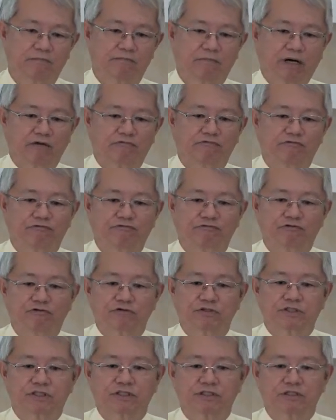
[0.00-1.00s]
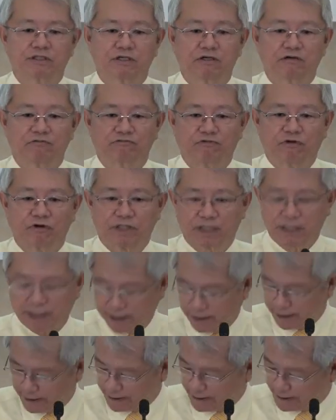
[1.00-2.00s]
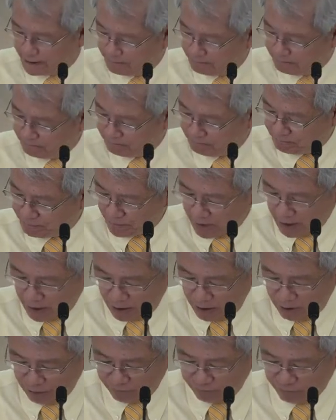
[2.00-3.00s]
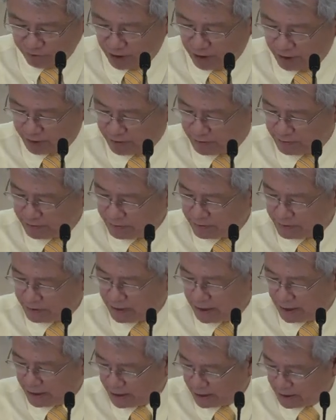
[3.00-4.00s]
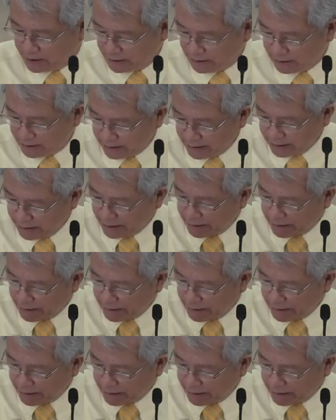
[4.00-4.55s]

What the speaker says: but fruits for the kingdom of God. The